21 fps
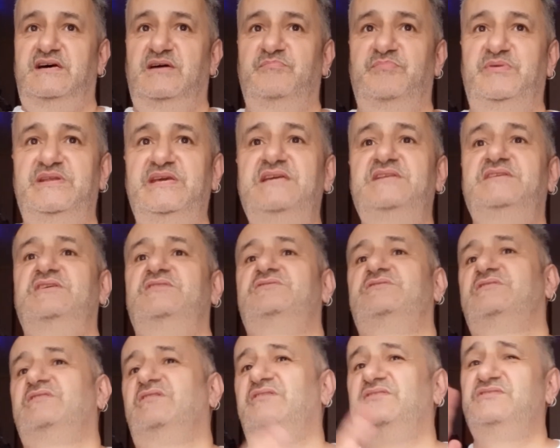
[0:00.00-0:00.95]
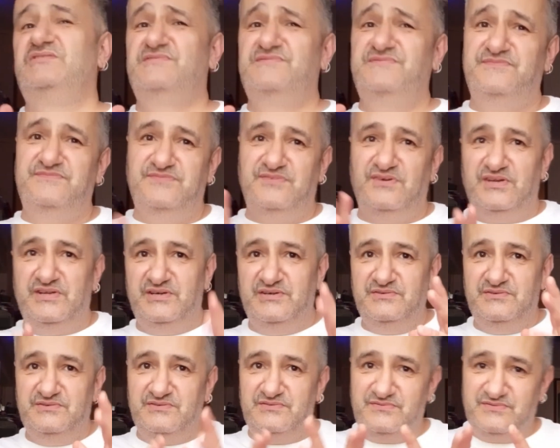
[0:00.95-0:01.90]
Benitez kind of just
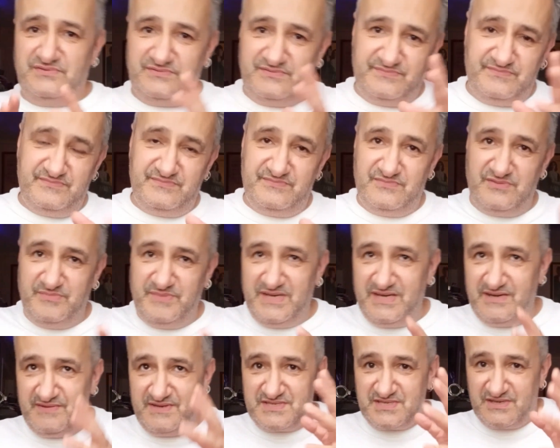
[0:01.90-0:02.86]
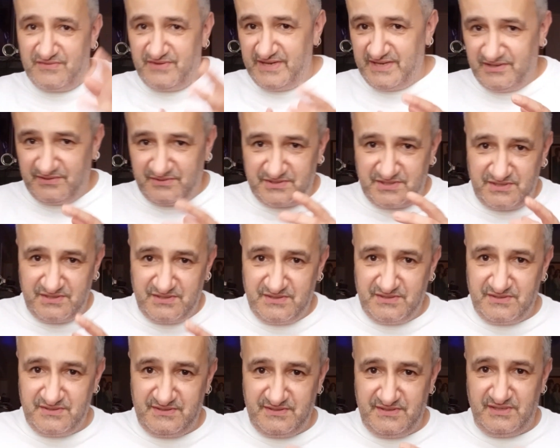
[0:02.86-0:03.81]
followed Ramirez around
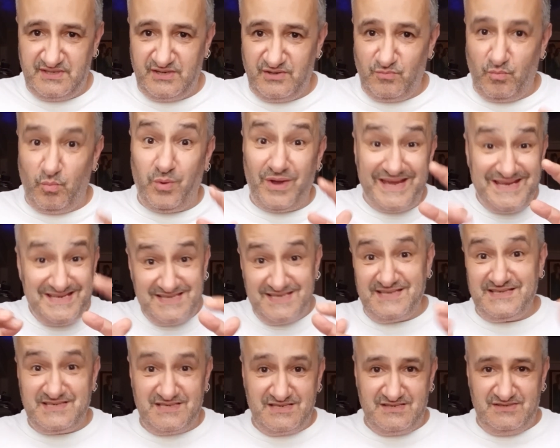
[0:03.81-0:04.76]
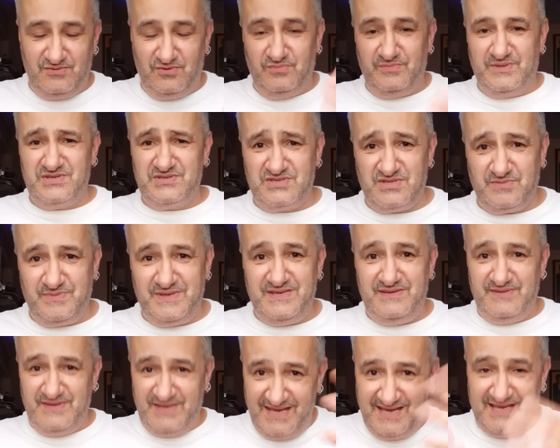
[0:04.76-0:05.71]
and waited almost to
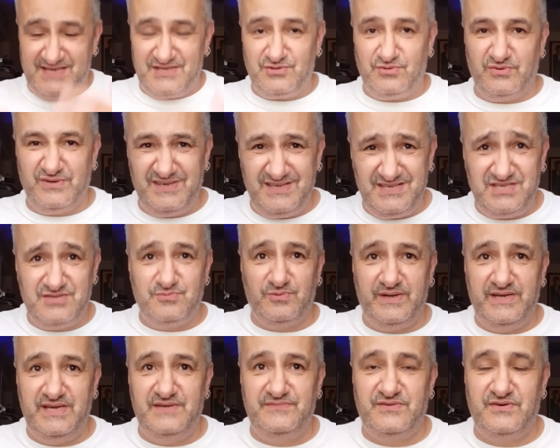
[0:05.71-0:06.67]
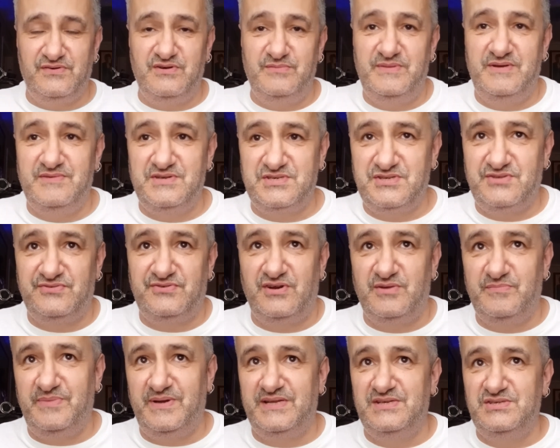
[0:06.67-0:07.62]
be hit, or at least waited for Ramirez to
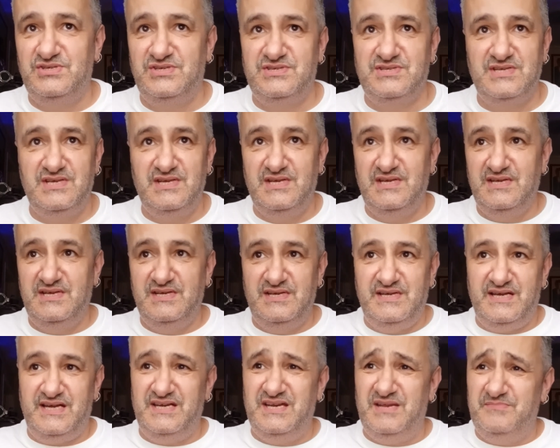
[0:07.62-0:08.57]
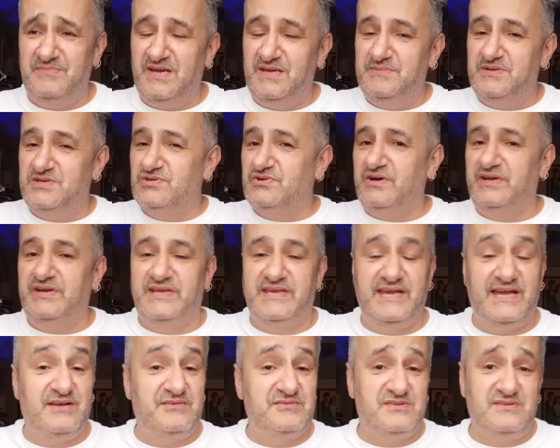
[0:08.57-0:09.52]
throw punches and then maybe try to
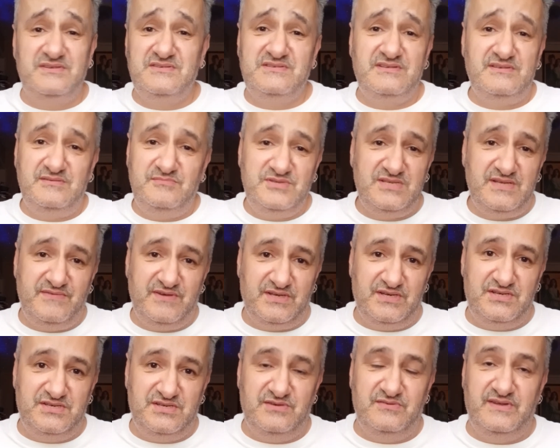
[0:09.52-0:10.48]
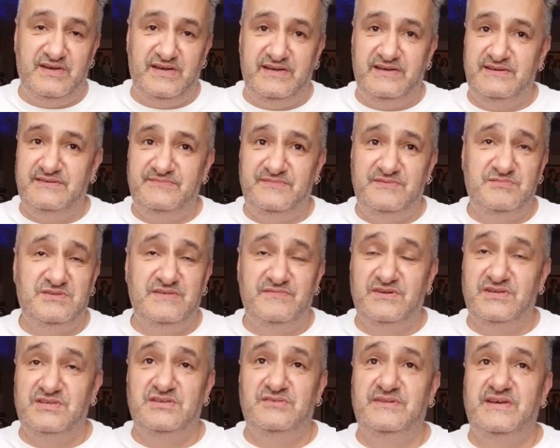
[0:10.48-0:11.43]
counter. He was never going to do that. He was
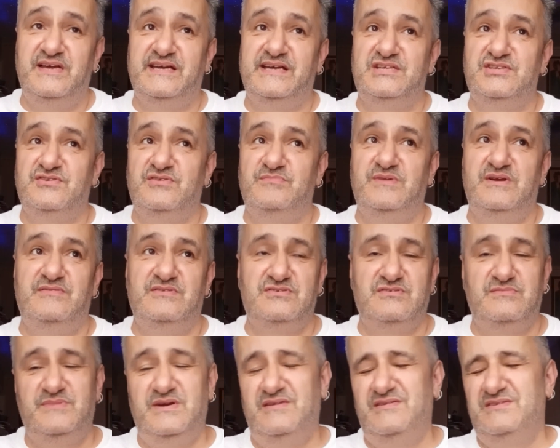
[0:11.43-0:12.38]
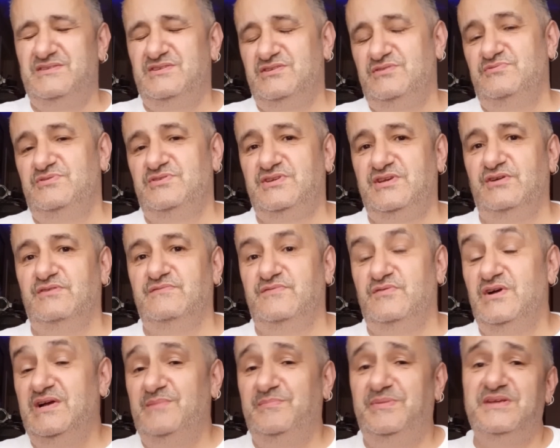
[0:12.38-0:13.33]
never going to do that against Ramirez. Ramirez is too
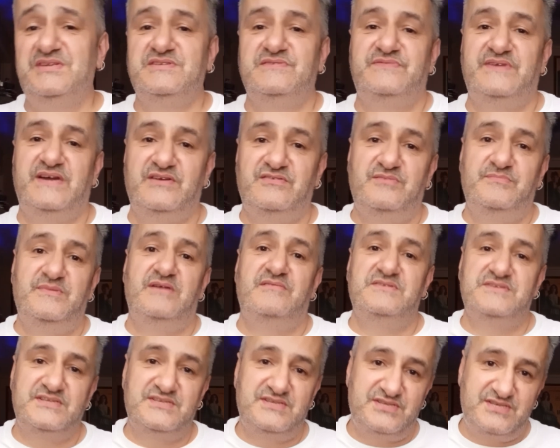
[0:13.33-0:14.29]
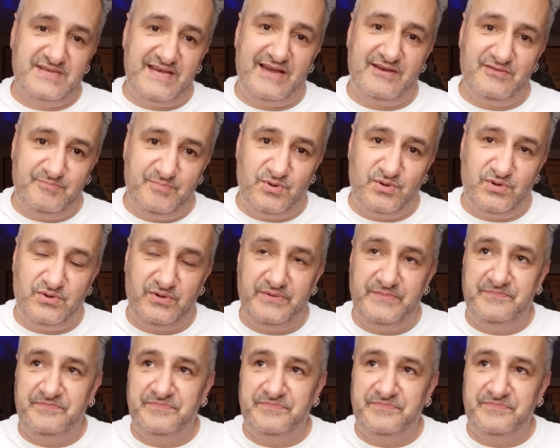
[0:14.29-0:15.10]
skillful. Plus the fact Ramirez is a southpaw.